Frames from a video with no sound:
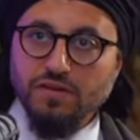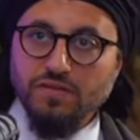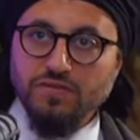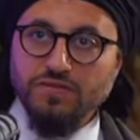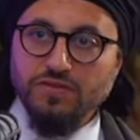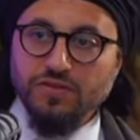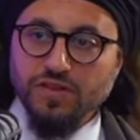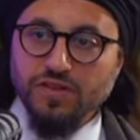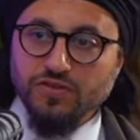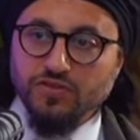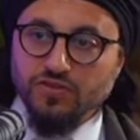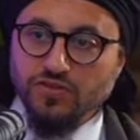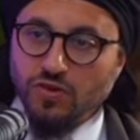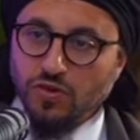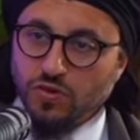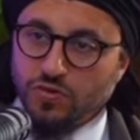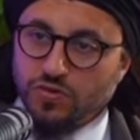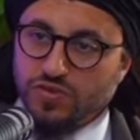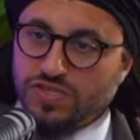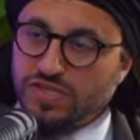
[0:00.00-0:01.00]
It's
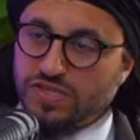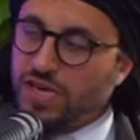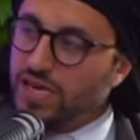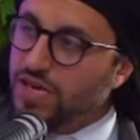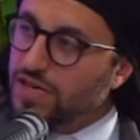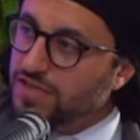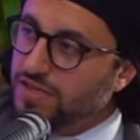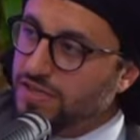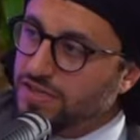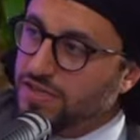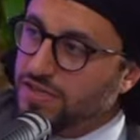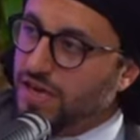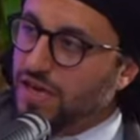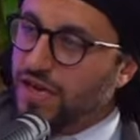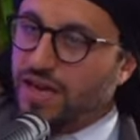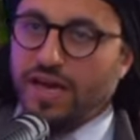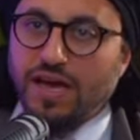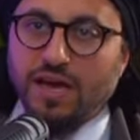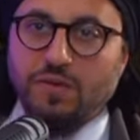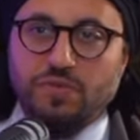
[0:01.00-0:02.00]
those day-to-day
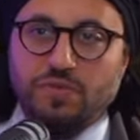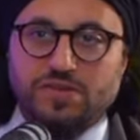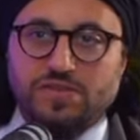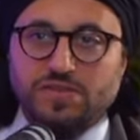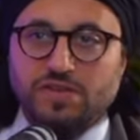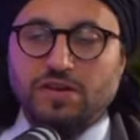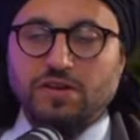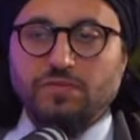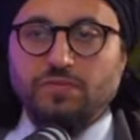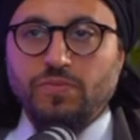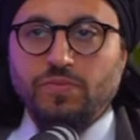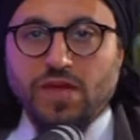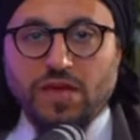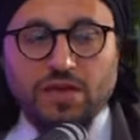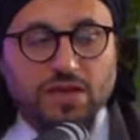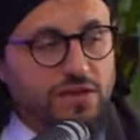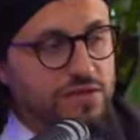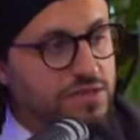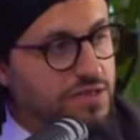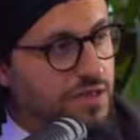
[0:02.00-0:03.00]
habits of
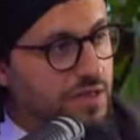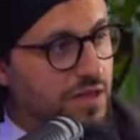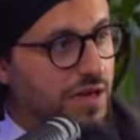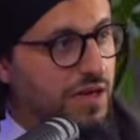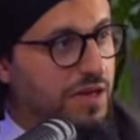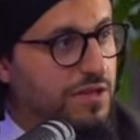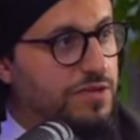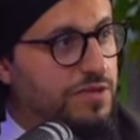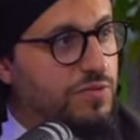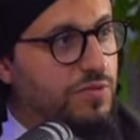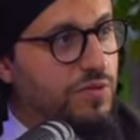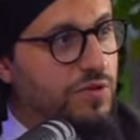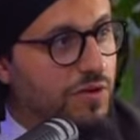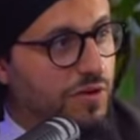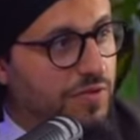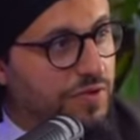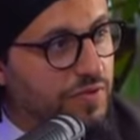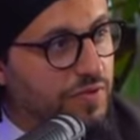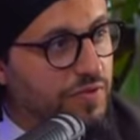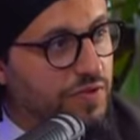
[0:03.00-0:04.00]
making salah, doing all
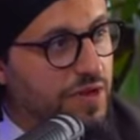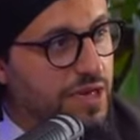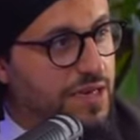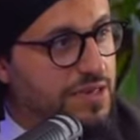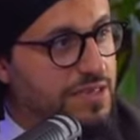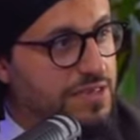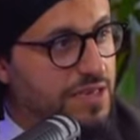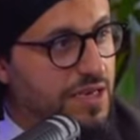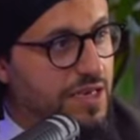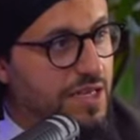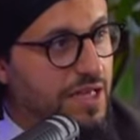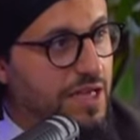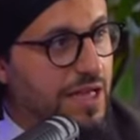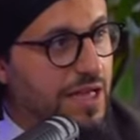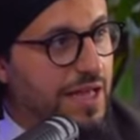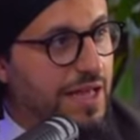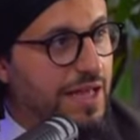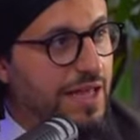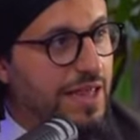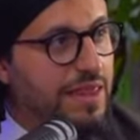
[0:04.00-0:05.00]
these things.
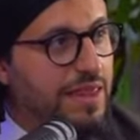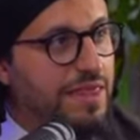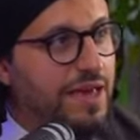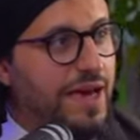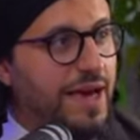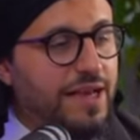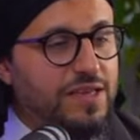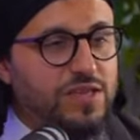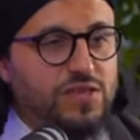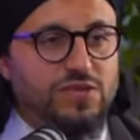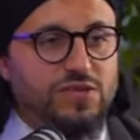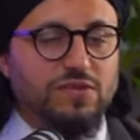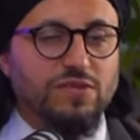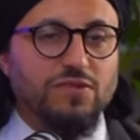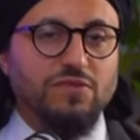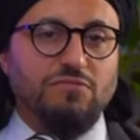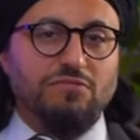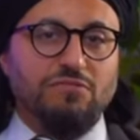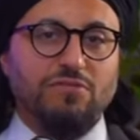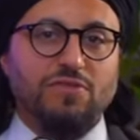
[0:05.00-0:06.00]
That's
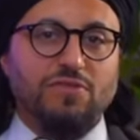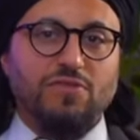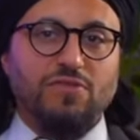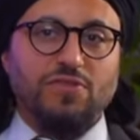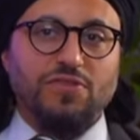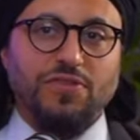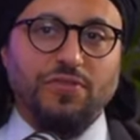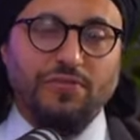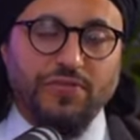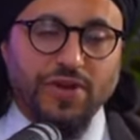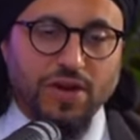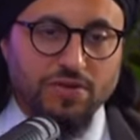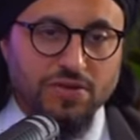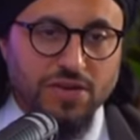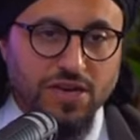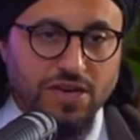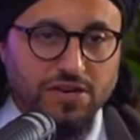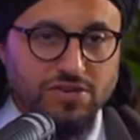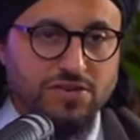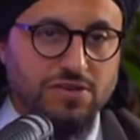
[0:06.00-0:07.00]
the
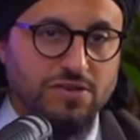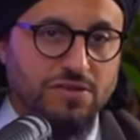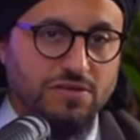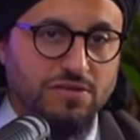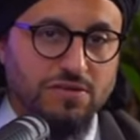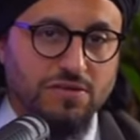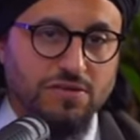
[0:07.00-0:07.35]
foundation.